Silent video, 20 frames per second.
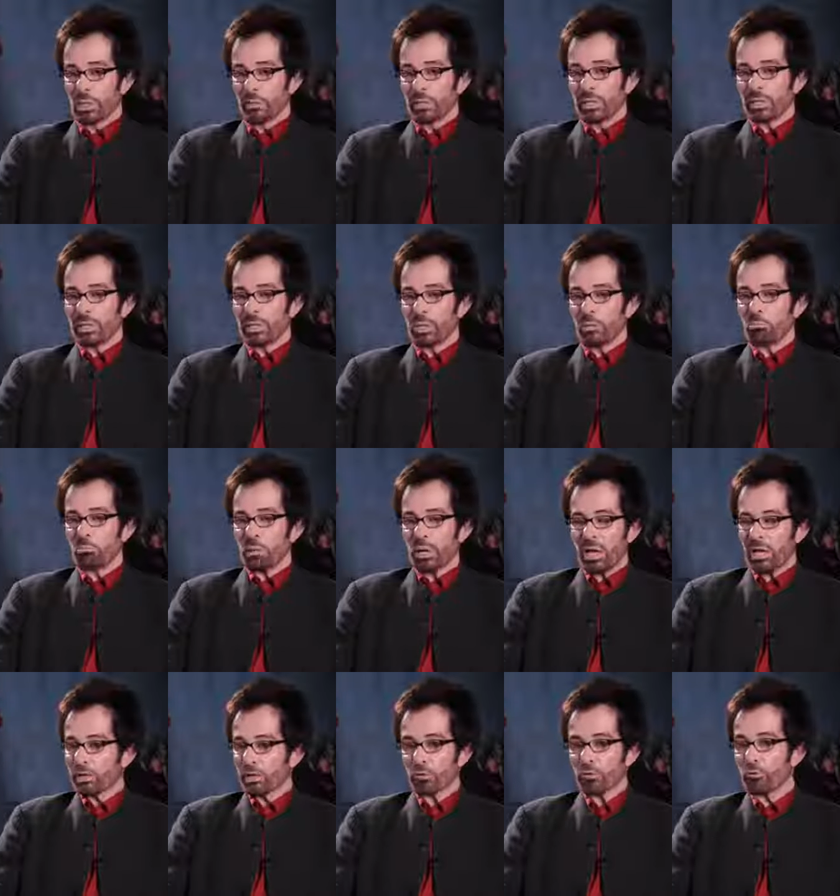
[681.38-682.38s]
they come
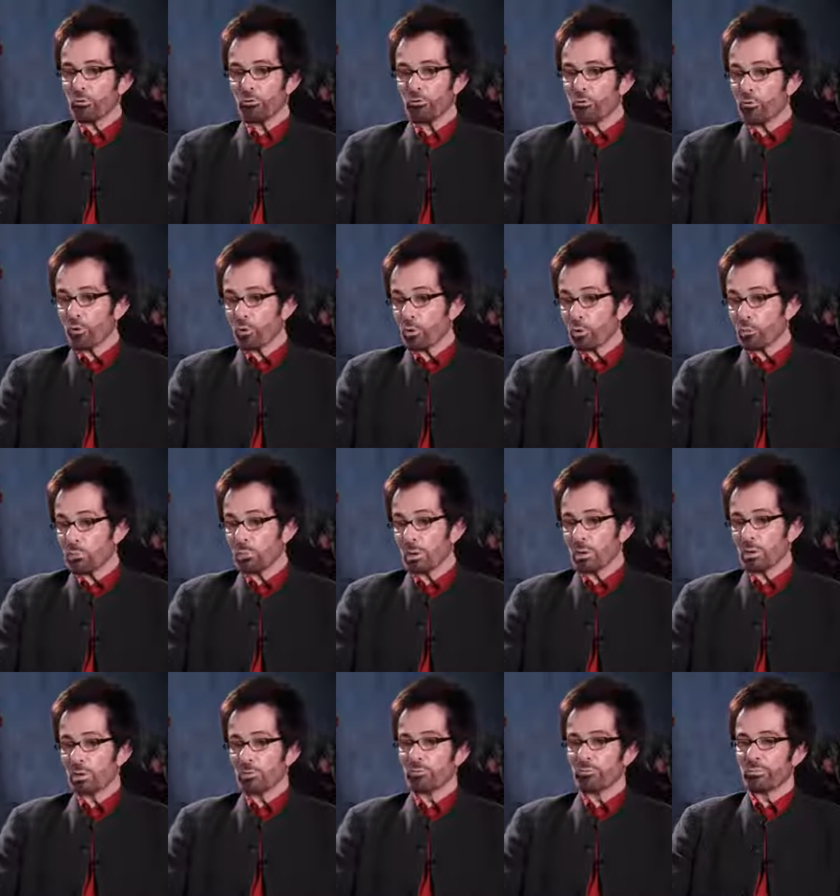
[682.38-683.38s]
back in the form
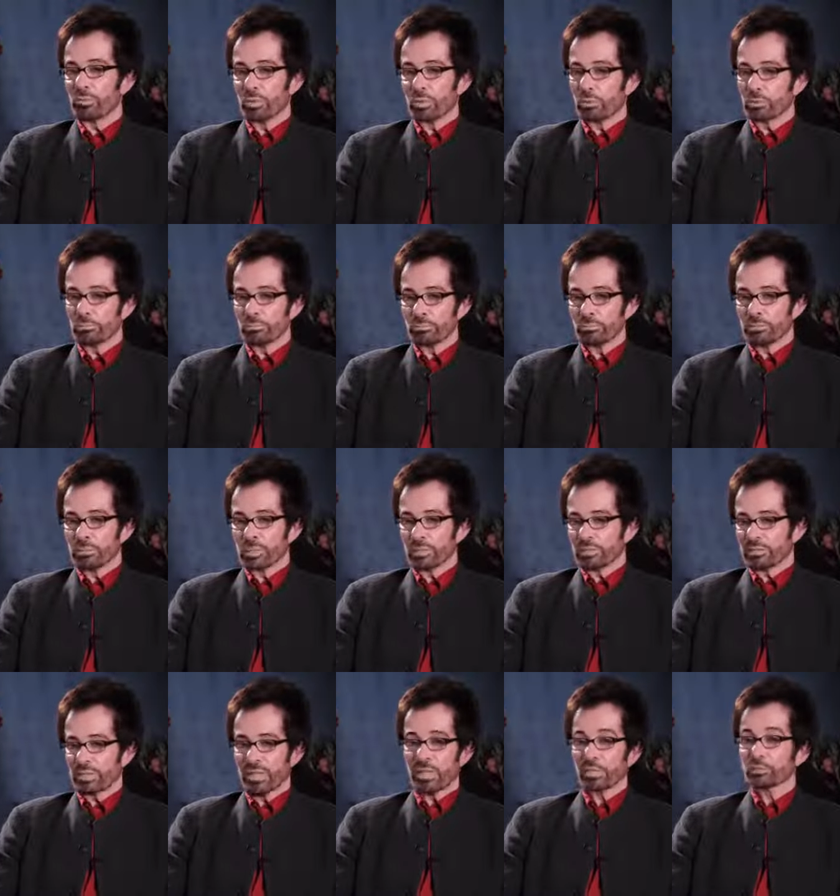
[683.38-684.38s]
of
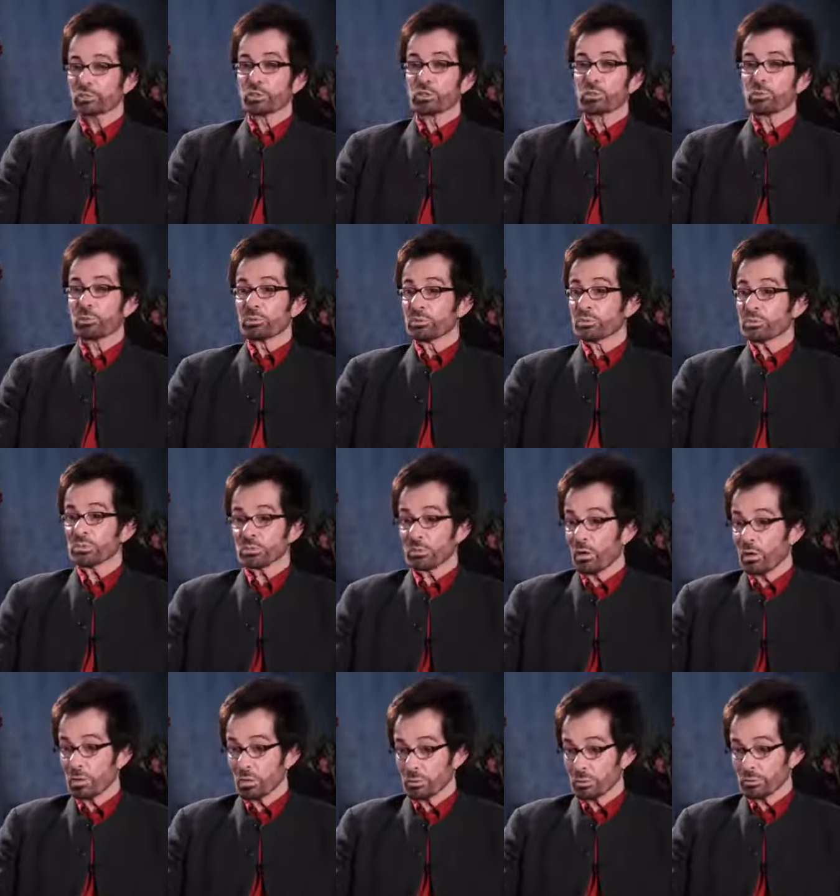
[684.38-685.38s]
Dancing with the
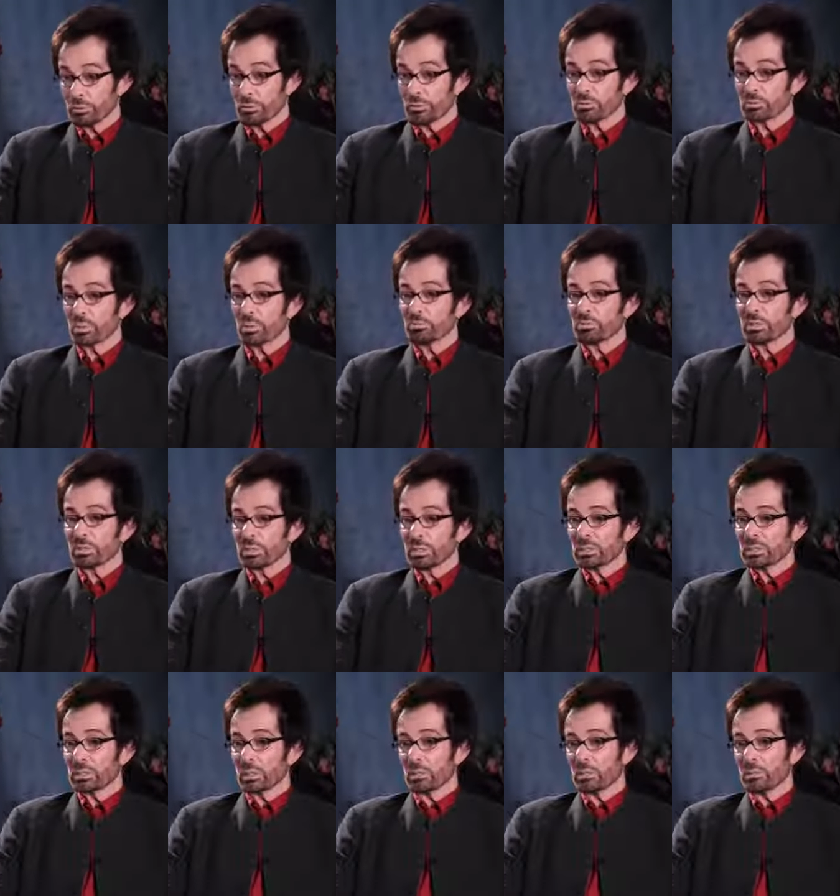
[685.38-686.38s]
Stars or
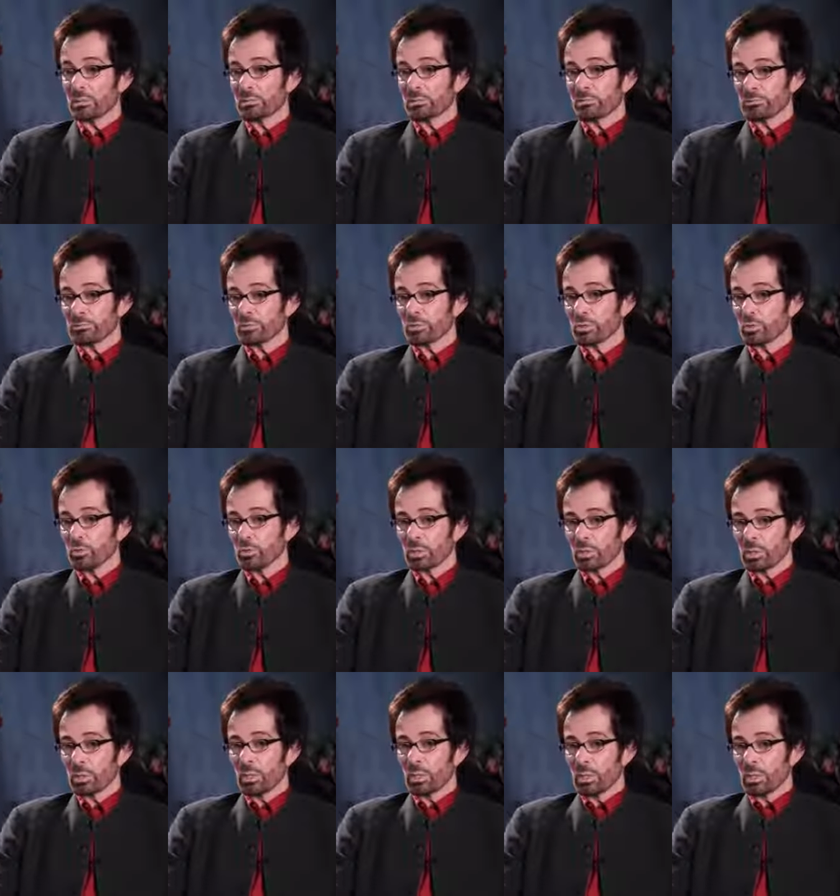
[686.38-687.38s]
something. But
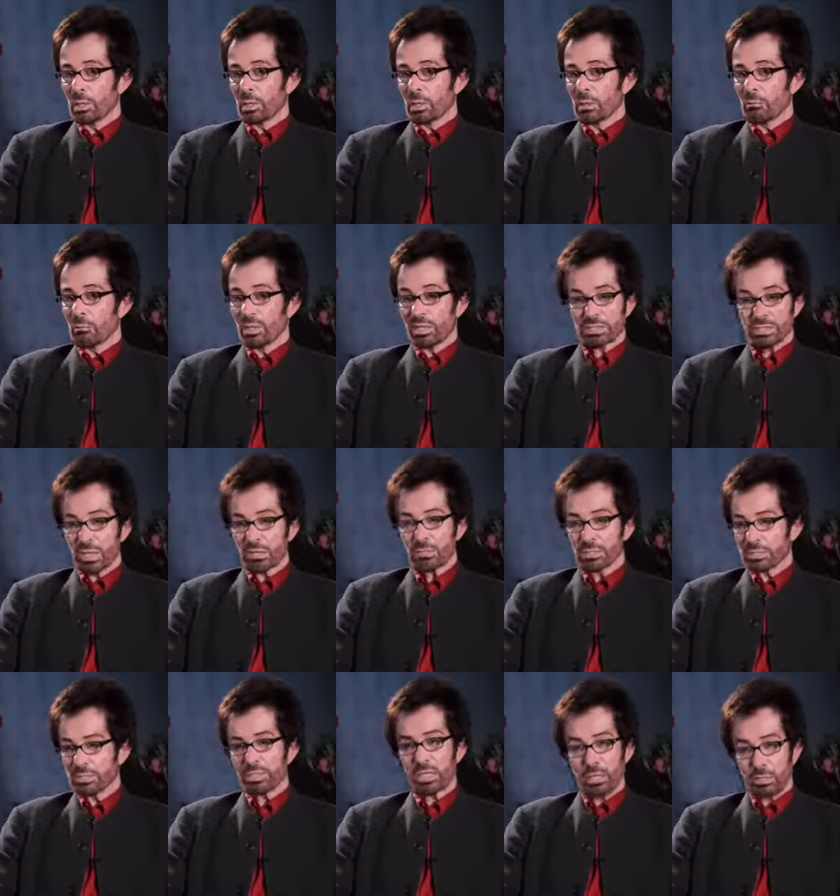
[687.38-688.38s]
it's not
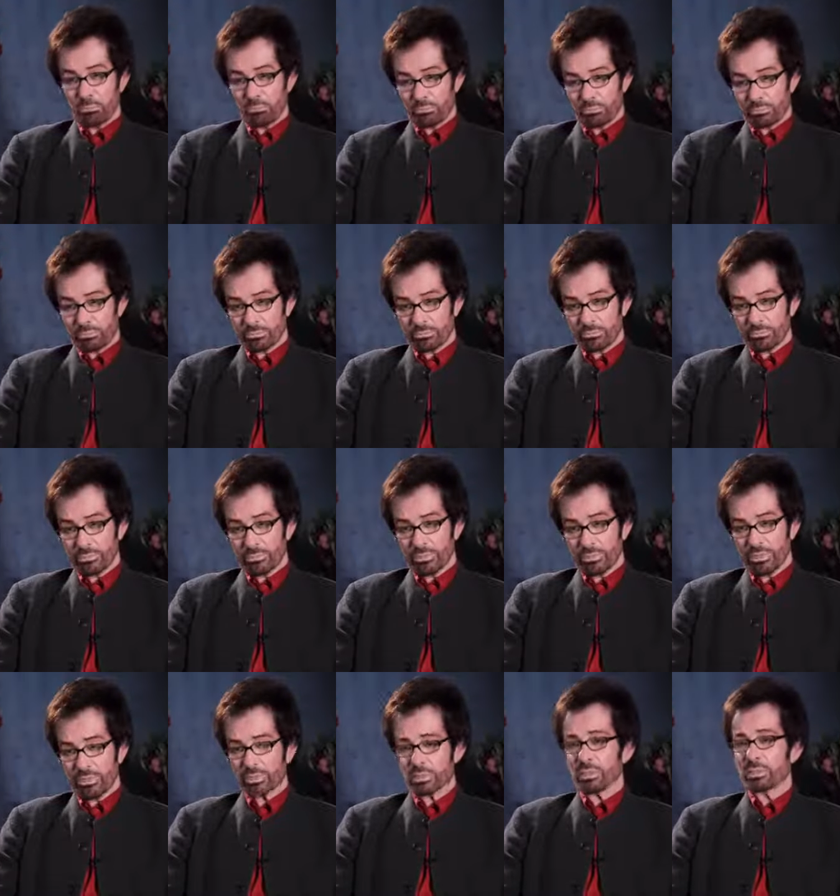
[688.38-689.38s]
the same.
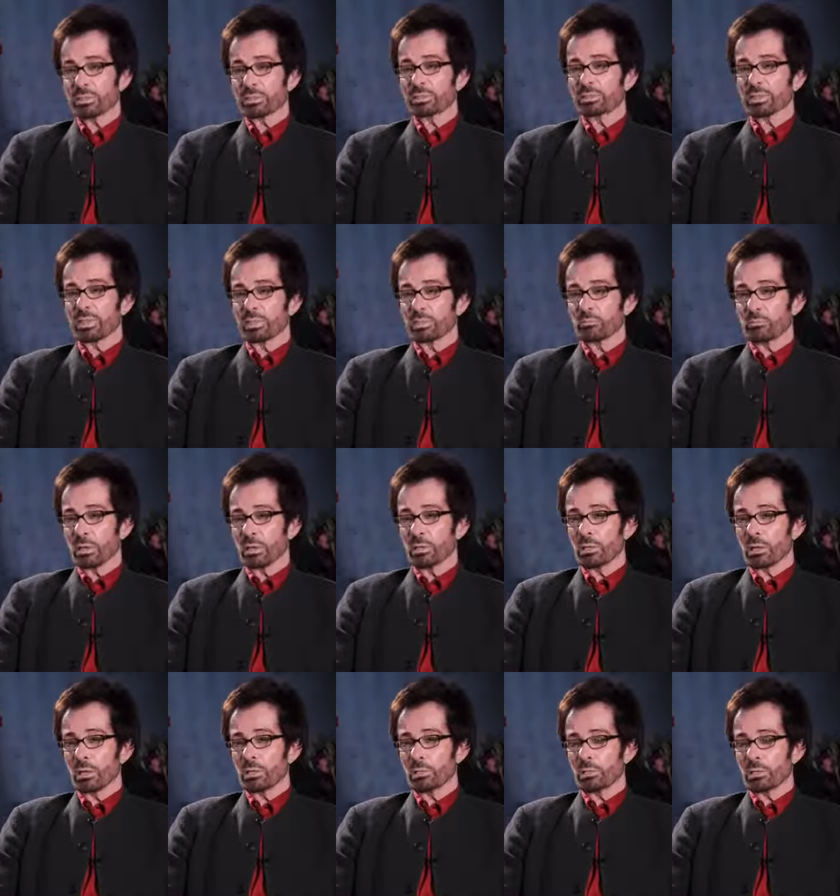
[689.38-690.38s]
It's not the same.
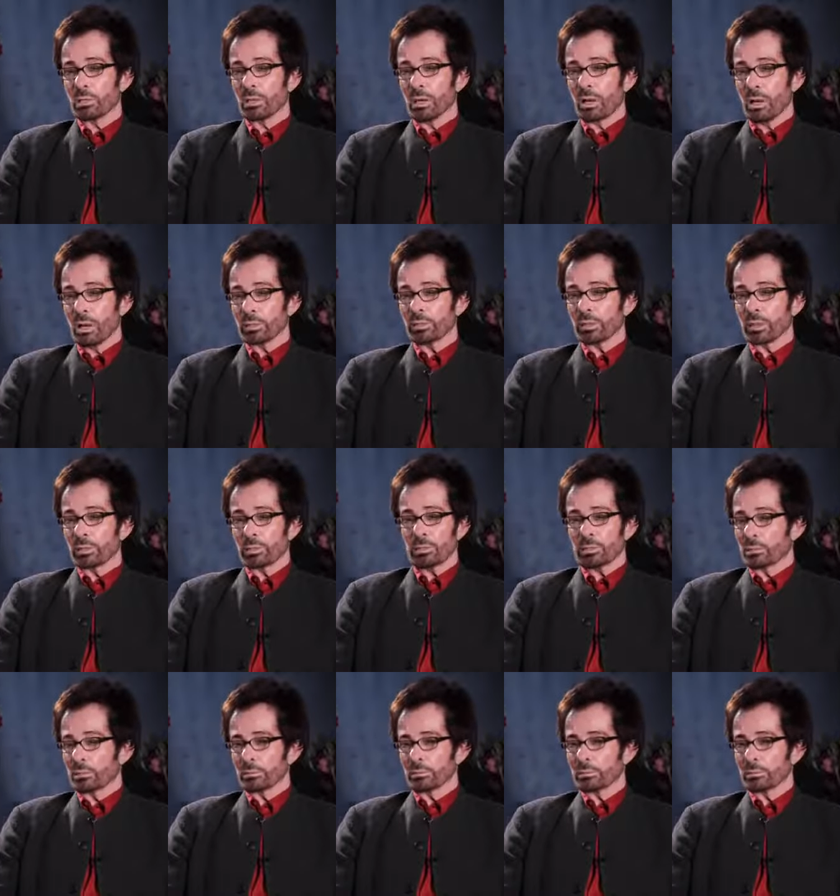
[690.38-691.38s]
I think
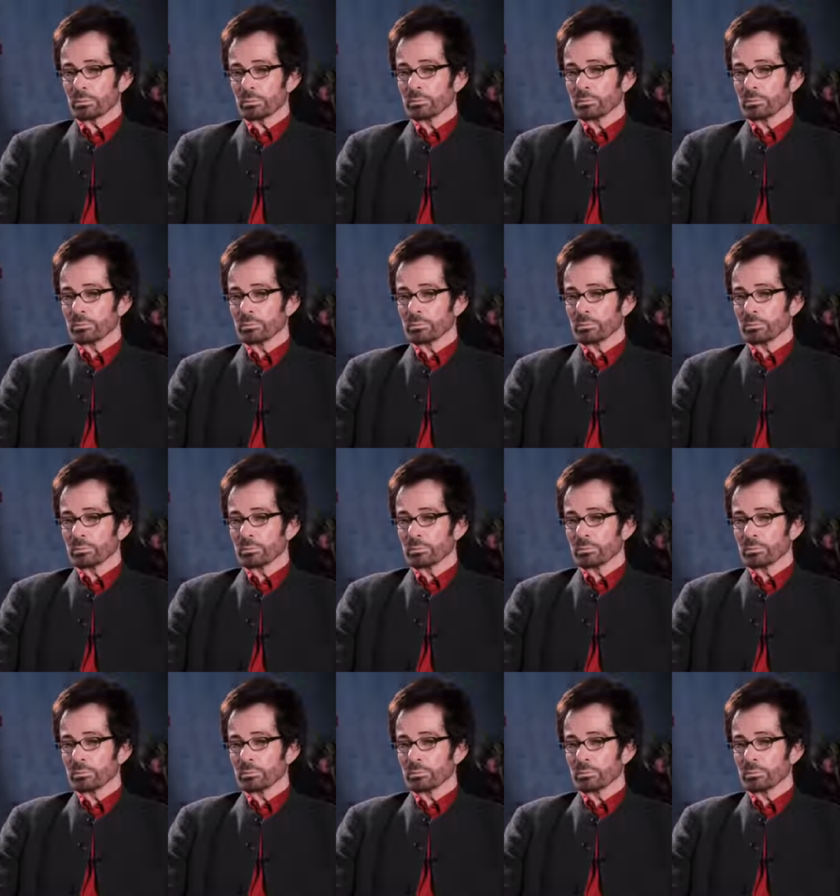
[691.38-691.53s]
the